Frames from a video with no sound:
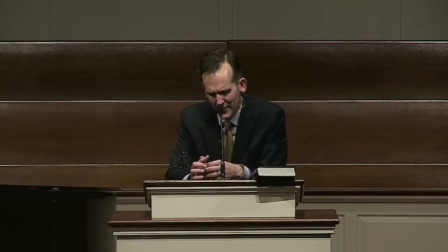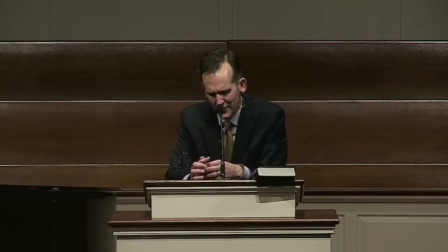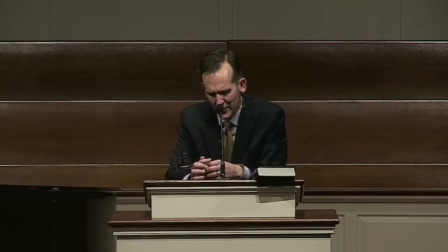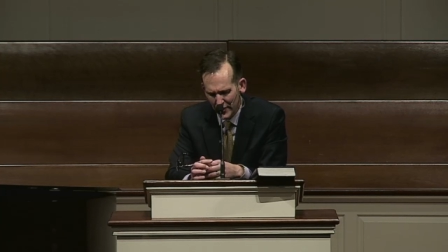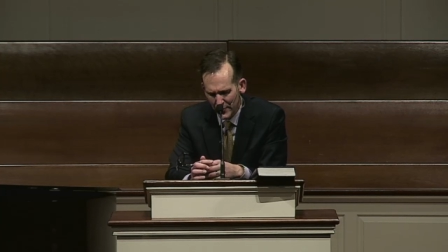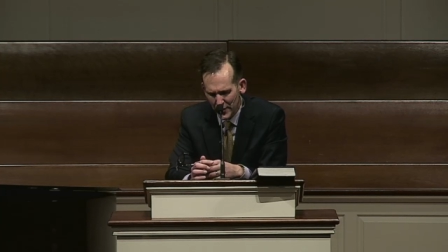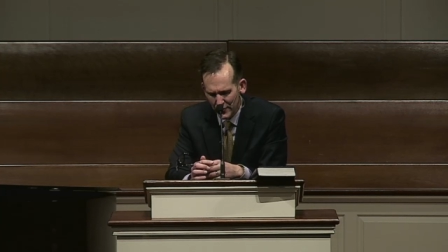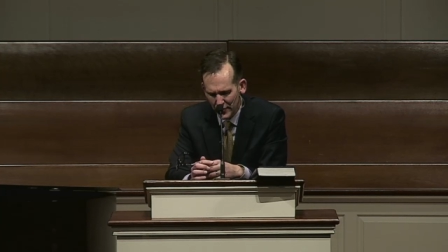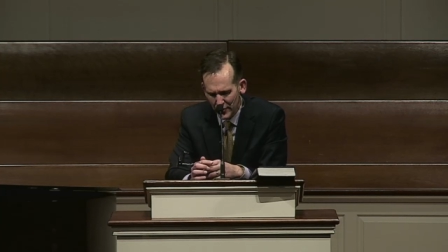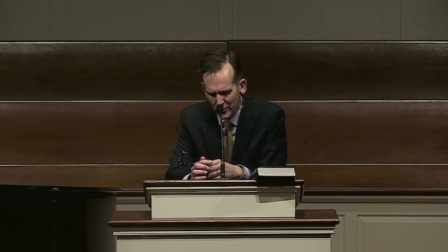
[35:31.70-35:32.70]
Our oh, Father, I
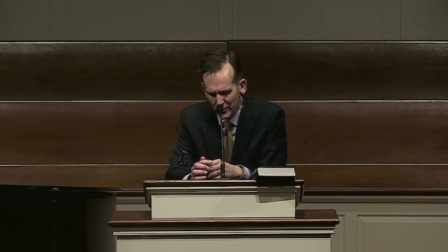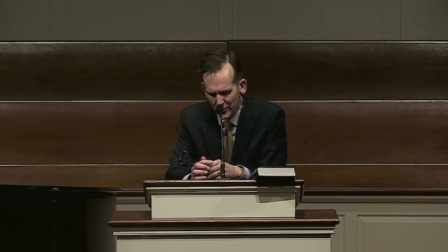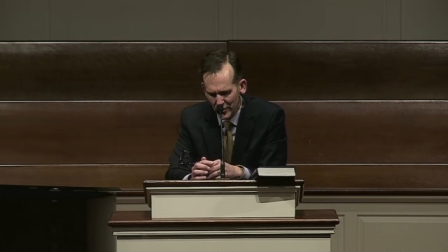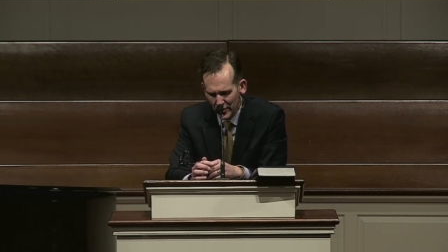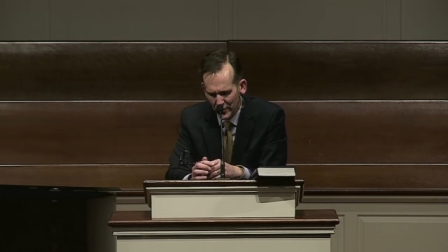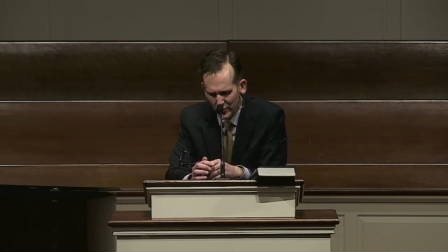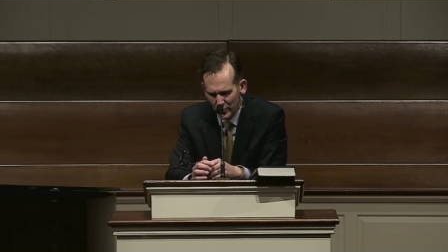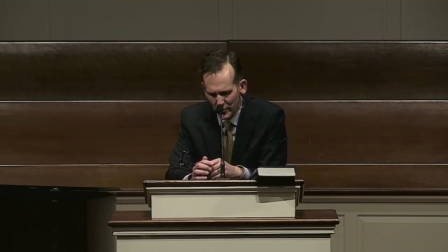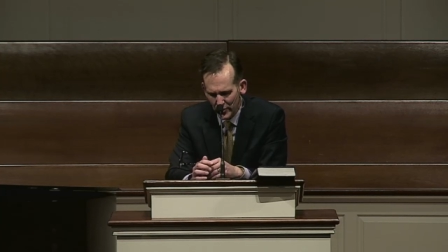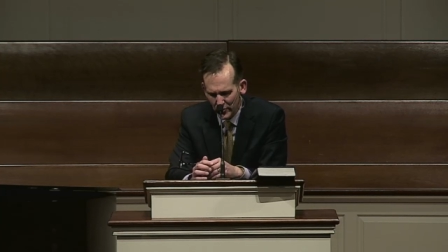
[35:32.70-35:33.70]
pray for those of us here
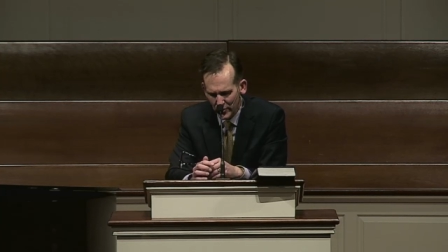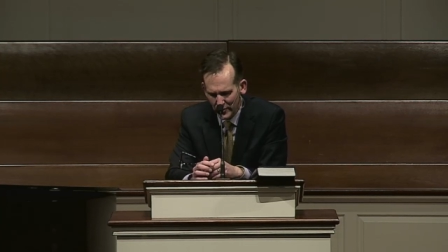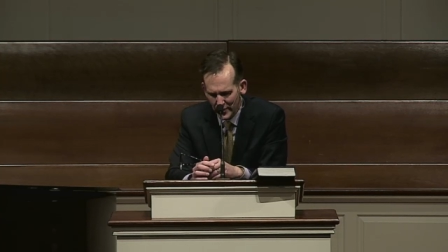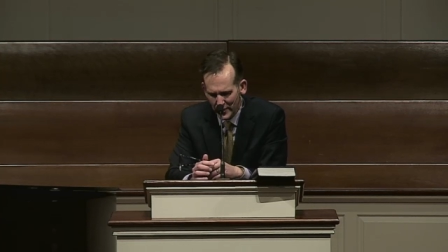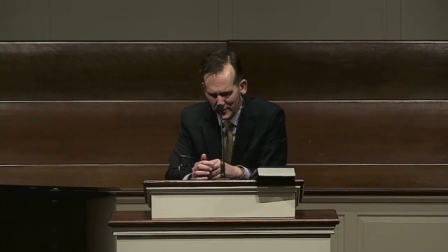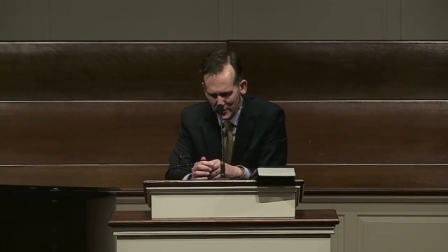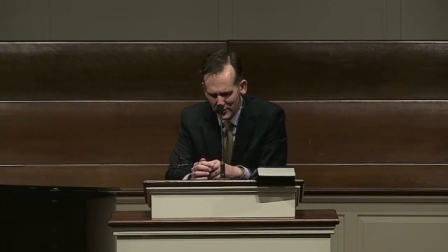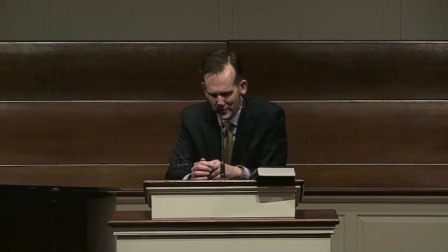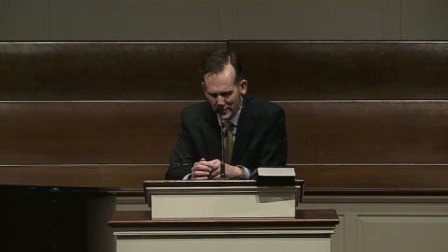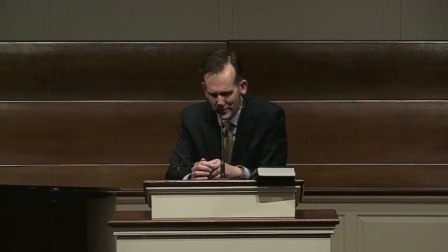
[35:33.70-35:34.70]
this morning who don't yet
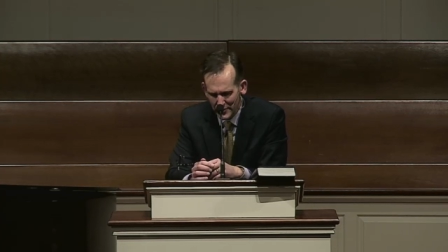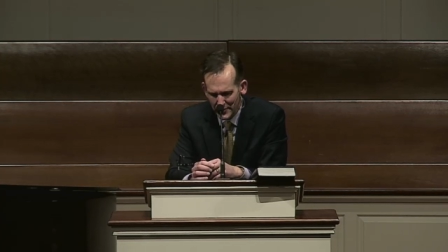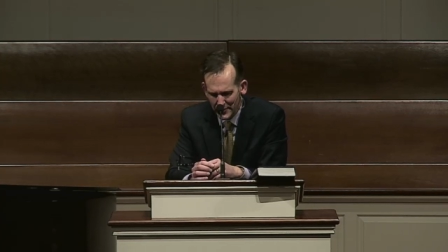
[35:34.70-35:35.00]
know you.